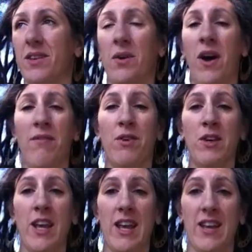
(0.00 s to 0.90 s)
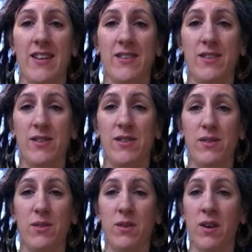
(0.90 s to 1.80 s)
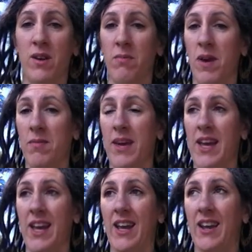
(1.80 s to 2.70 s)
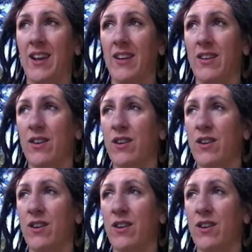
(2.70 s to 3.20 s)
go have cookies, or maybe eat